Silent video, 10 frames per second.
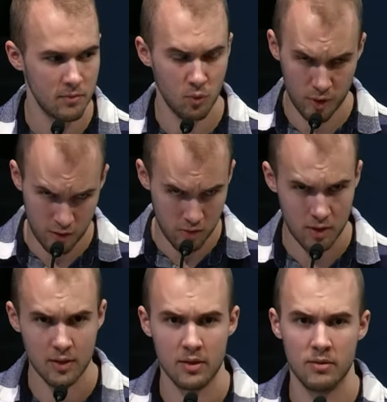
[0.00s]
We know
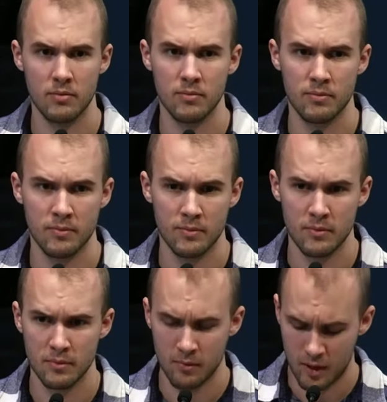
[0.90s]
this.
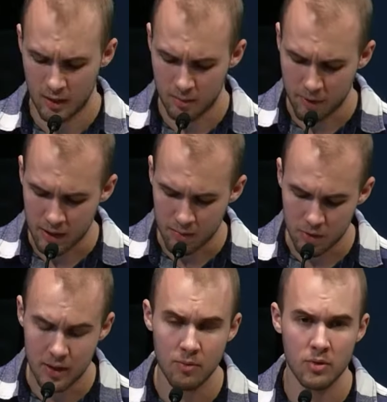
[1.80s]
In the Bible,
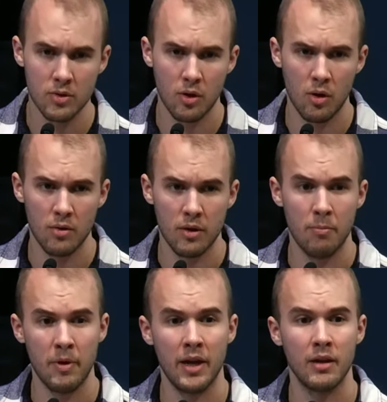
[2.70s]
he was called the
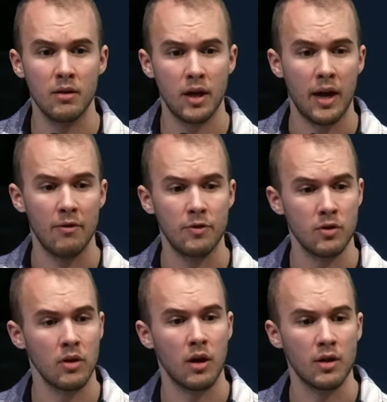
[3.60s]
man
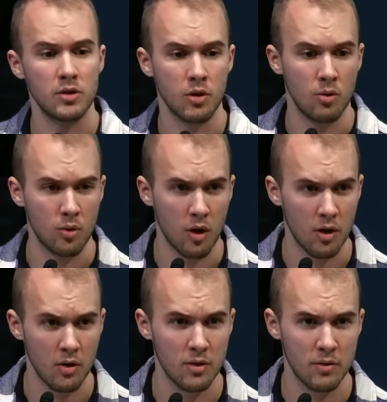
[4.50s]
after God's own
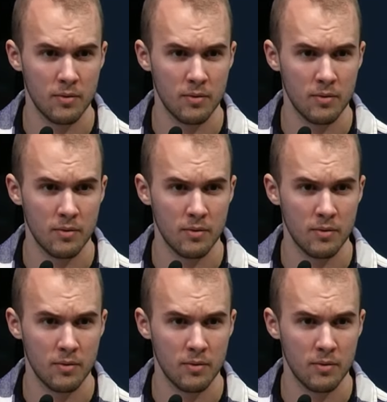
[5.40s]
heart.